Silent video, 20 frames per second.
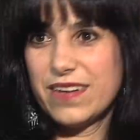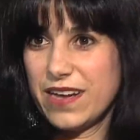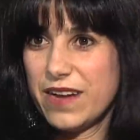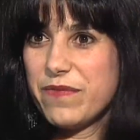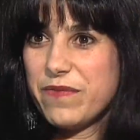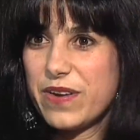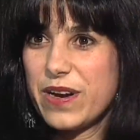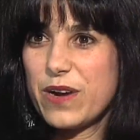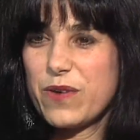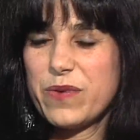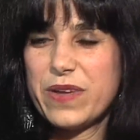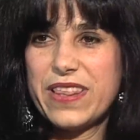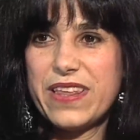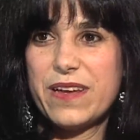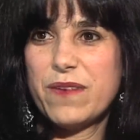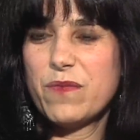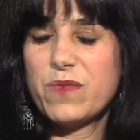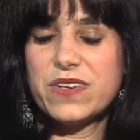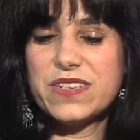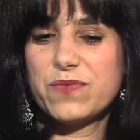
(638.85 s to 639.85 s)
affair with
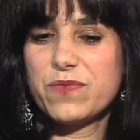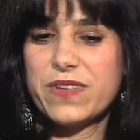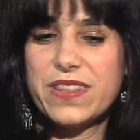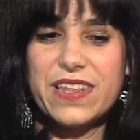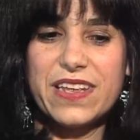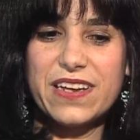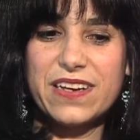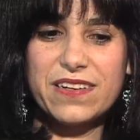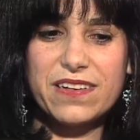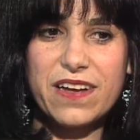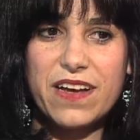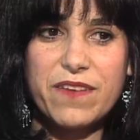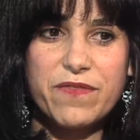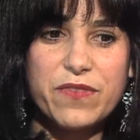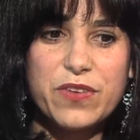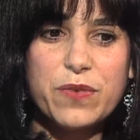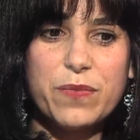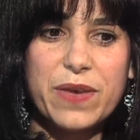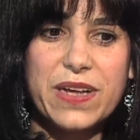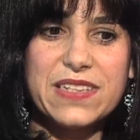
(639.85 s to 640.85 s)
him was within a
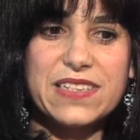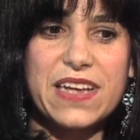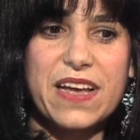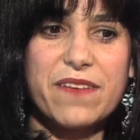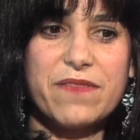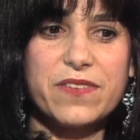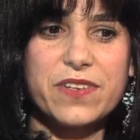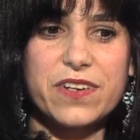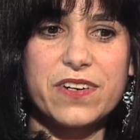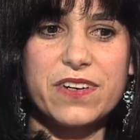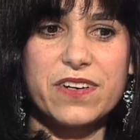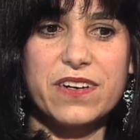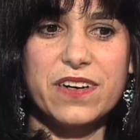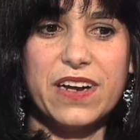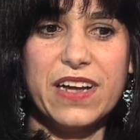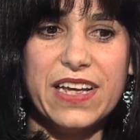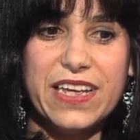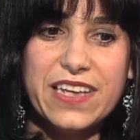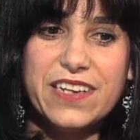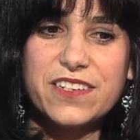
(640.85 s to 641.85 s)
few months after
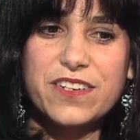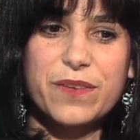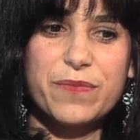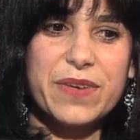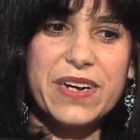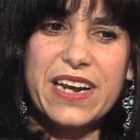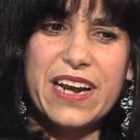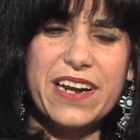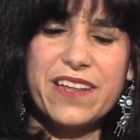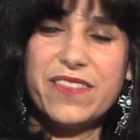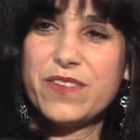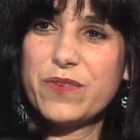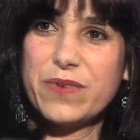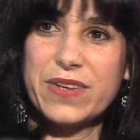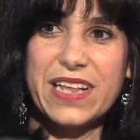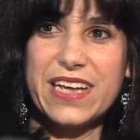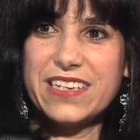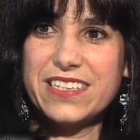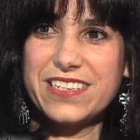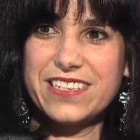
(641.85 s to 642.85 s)
he terminated the
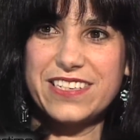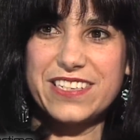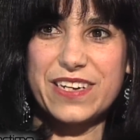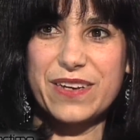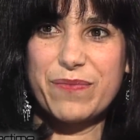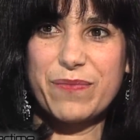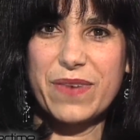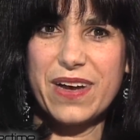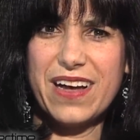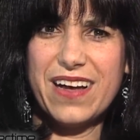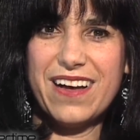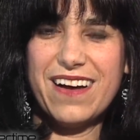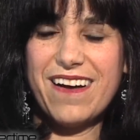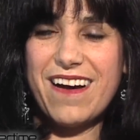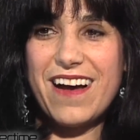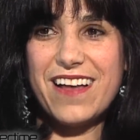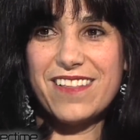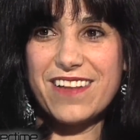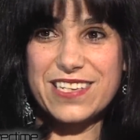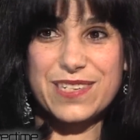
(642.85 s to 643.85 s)
relationship,
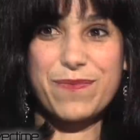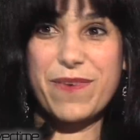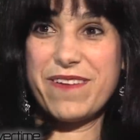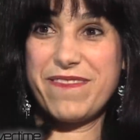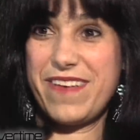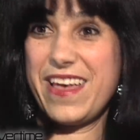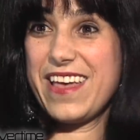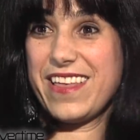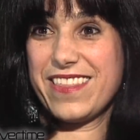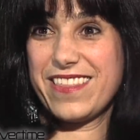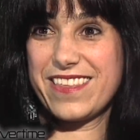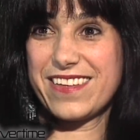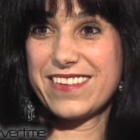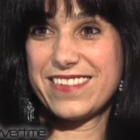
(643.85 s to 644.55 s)
I lost my faith.